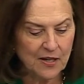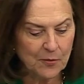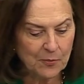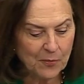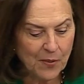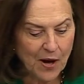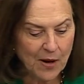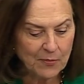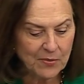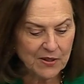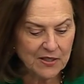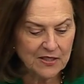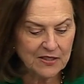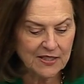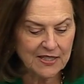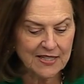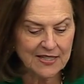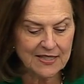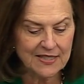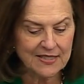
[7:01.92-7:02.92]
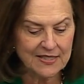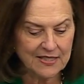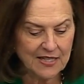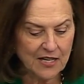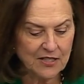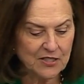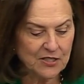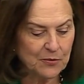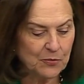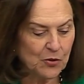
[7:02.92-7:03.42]
a publicly
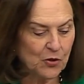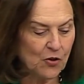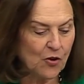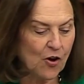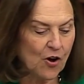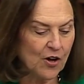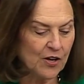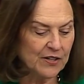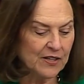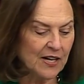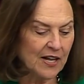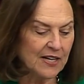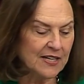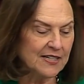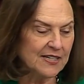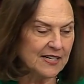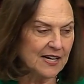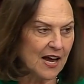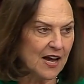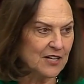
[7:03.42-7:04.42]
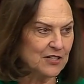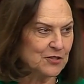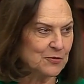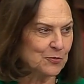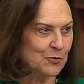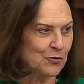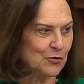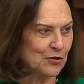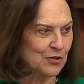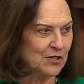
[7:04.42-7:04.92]
accessible online
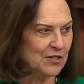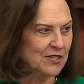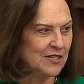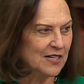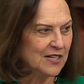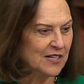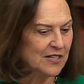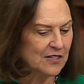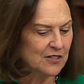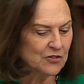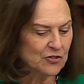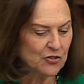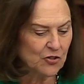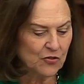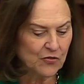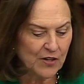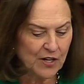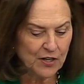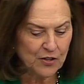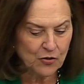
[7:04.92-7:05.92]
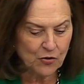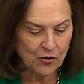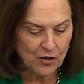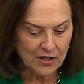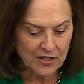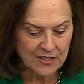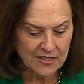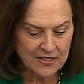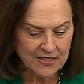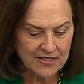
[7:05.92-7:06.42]
dashboard so that
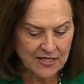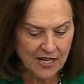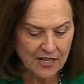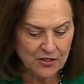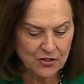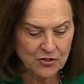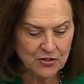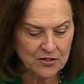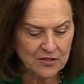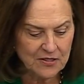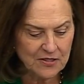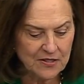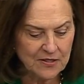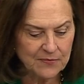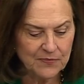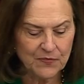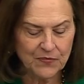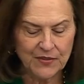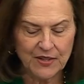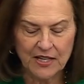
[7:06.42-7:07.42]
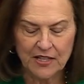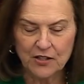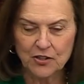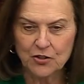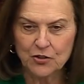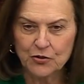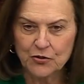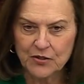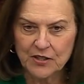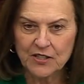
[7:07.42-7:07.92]
organizations,
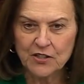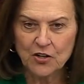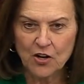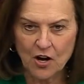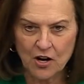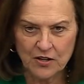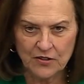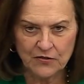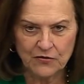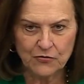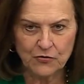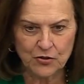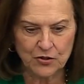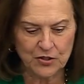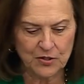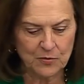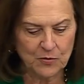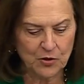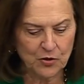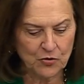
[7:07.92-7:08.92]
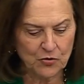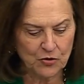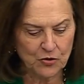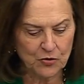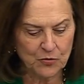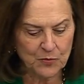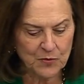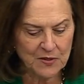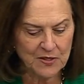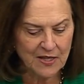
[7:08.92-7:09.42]
including law enforcement
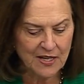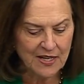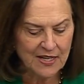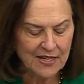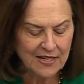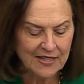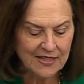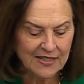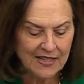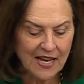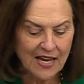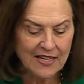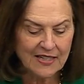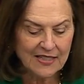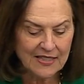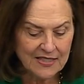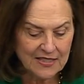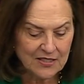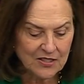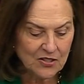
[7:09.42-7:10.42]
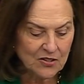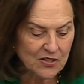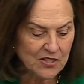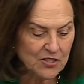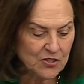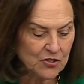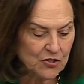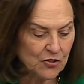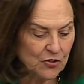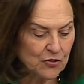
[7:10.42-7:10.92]
groups, can easily
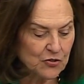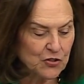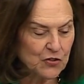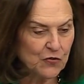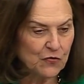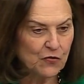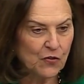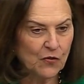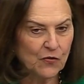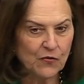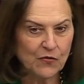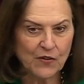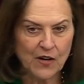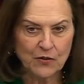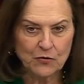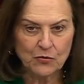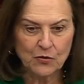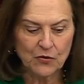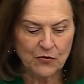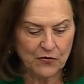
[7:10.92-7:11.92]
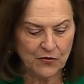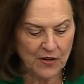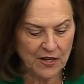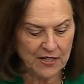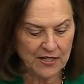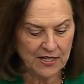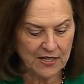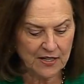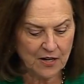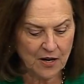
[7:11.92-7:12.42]
search for federal
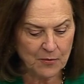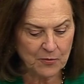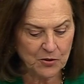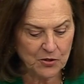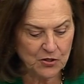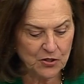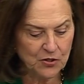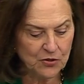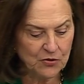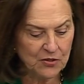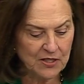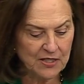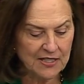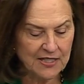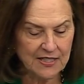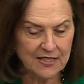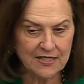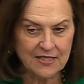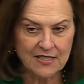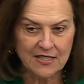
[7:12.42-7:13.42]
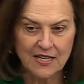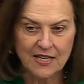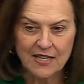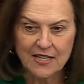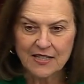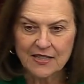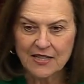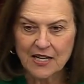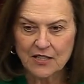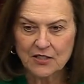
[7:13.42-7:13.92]
funding opportunities
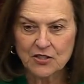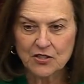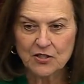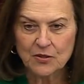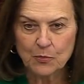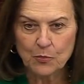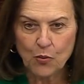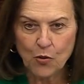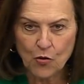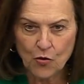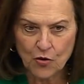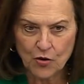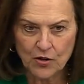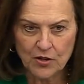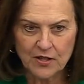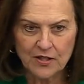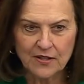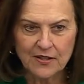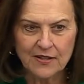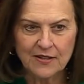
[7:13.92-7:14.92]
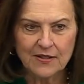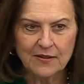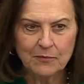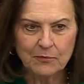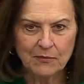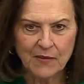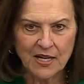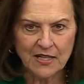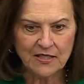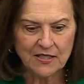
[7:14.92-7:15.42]
that support
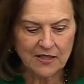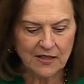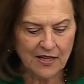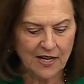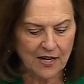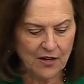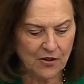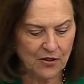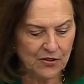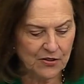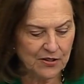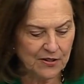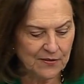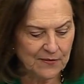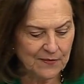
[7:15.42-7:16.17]
mental health.